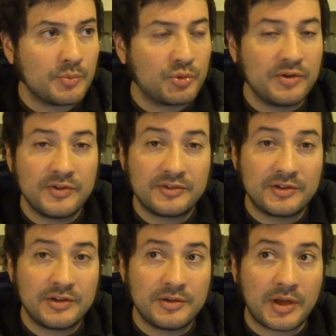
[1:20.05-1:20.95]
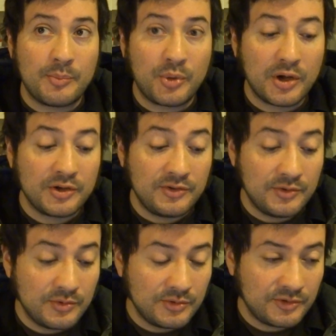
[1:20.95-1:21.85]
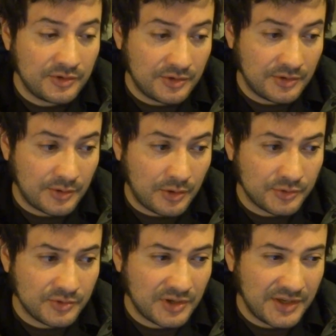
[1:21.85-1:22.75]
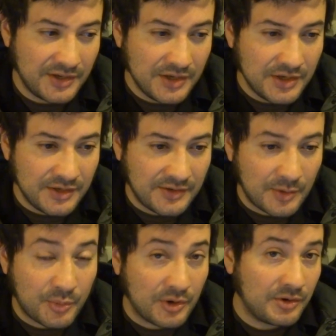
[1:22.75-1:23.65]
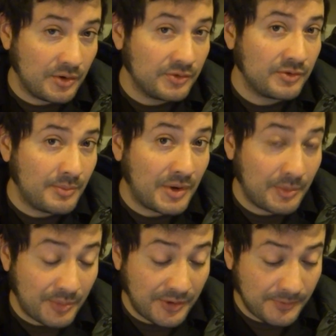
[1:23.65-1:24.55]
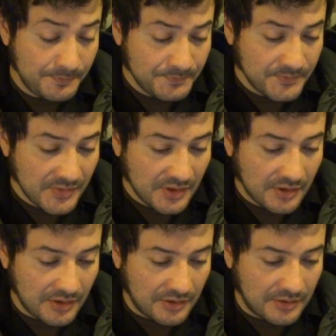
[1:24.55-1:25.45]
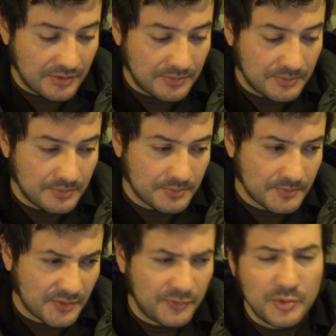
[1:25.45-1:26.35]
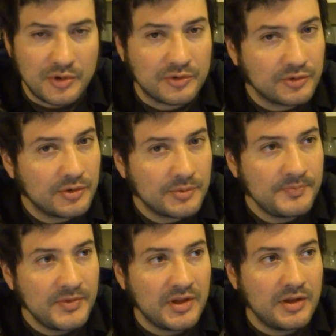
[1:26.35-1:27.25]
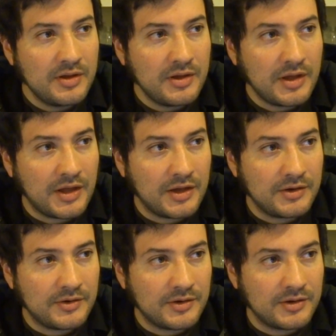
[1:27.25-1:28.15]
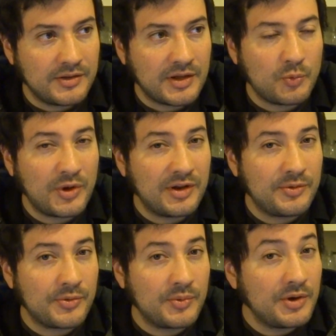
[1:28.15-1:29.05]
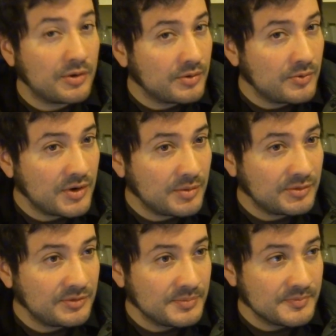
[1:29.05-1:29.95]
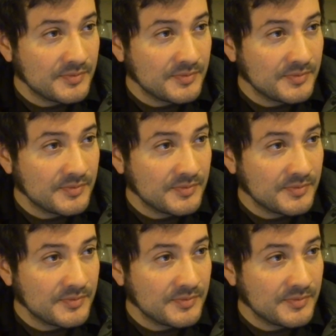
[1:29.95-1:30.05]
Previously I bought used ultralight down Parka, also in Montbell, a few years ago. And that weighed 300 grams.